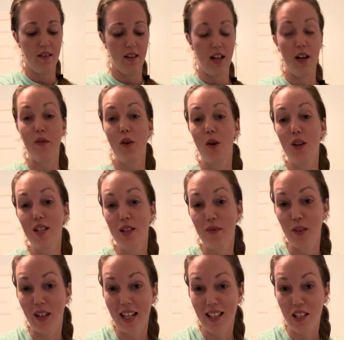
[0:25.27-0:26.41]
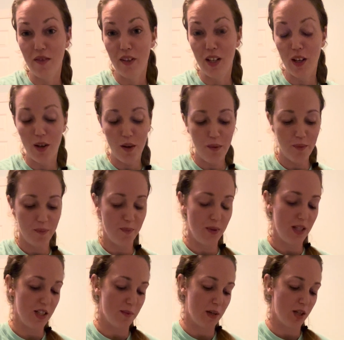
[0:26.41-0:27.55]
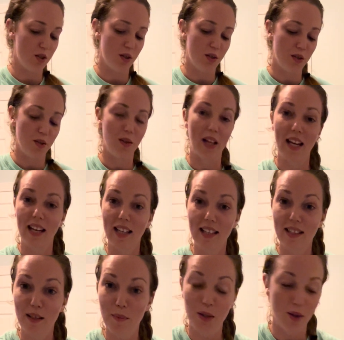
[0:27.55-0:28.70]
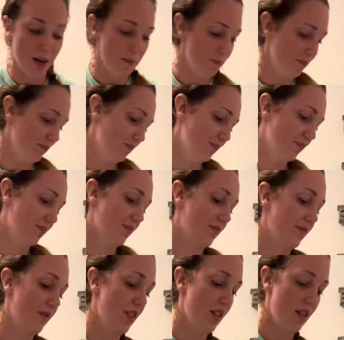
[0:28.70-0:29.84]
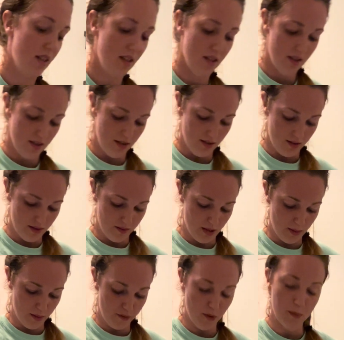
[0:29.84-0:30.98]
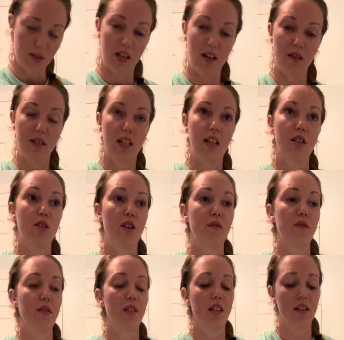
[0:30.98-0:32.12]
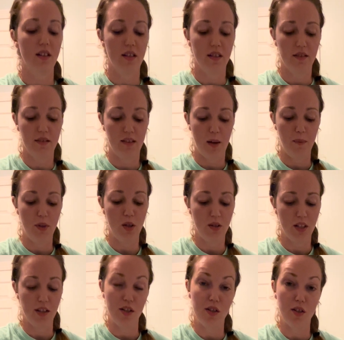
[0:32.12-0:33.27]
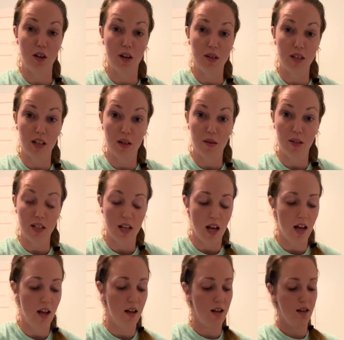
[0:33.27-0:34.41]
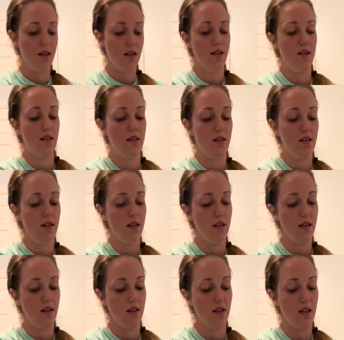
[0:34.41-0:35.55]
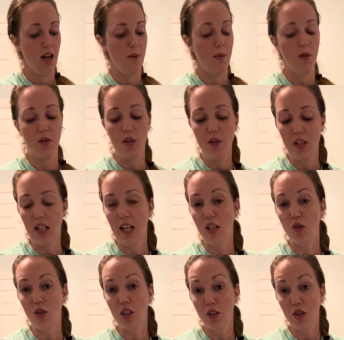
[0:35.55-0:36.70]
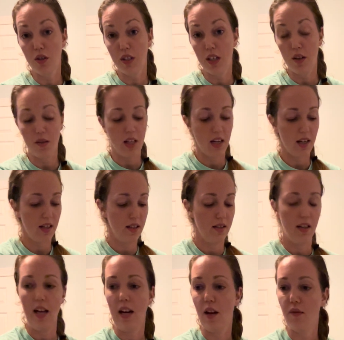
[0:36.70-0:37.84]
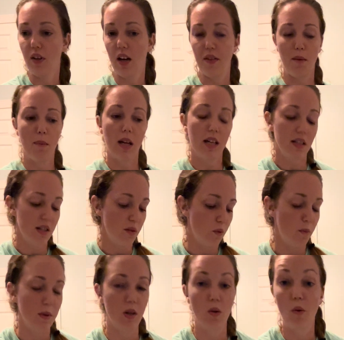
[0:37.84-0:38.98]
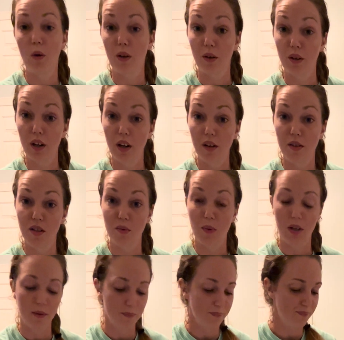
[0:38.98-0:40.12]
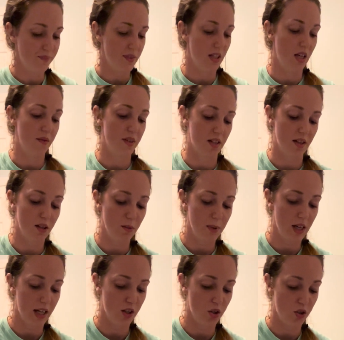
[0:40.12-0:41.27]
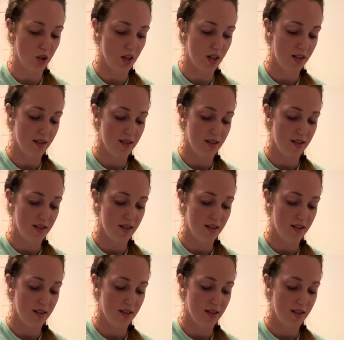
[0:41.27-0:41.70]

And of course, if you like this video, please make sure to like and subscribe. All right, we've almost got our deck shuffled here. I'm using the Star Tarot today. I'm also using a traditional tarot deck, and I've got the Medicine Woman Oracle cards as well to give us a little bit extra